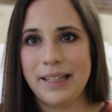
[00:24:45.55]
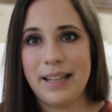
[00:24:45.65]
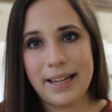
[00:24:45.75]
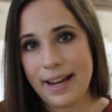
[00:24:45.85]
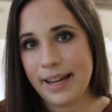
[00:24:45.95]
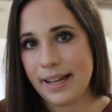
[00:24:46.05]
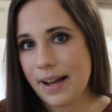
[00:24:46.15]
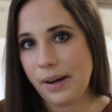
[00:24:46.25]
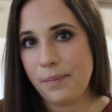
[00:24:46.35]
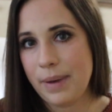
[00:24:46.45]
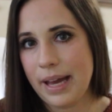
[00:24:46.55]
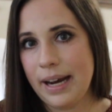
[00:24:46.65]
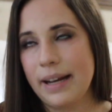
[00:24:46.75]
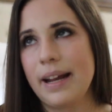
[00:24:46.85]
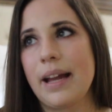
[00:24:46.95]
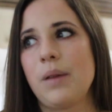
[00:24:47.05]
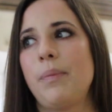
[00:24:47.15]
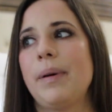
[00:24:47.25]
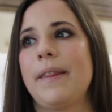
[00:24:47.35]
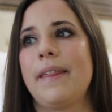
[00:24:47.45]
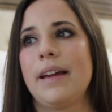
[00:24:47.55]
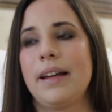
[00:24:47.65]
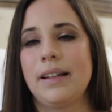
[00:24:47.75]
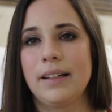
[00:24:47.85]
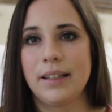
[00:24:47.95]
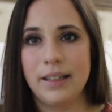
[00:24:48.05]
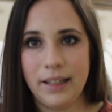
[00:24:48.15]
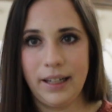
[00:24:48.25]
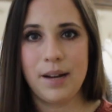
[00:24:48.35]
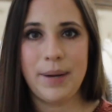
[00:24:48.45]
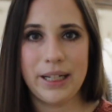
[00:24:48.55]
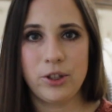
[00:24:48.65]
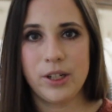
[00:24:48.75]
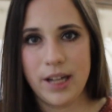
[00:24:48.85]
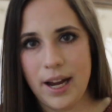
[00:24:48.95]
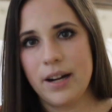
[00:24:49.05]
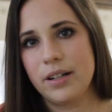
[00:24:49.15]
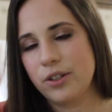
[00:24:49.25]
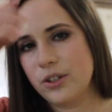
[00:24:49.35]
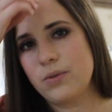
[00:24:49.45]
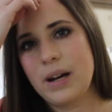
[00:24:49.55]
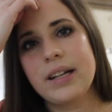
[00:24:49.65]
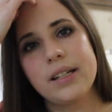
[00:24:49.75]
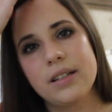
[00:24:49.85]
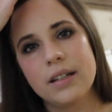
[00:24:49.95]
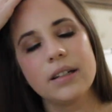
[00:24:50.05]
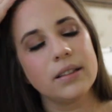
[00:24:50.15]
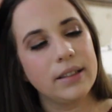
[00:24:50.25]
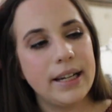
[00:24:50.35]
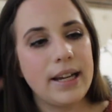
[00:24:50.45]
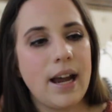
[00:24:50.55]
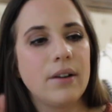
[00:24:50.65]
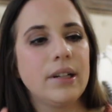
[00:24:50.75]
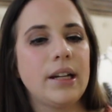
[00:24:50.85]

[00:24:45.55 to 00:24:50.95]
I like hanging out in bed at night, but then like I'm extra tired and just ready to lay down,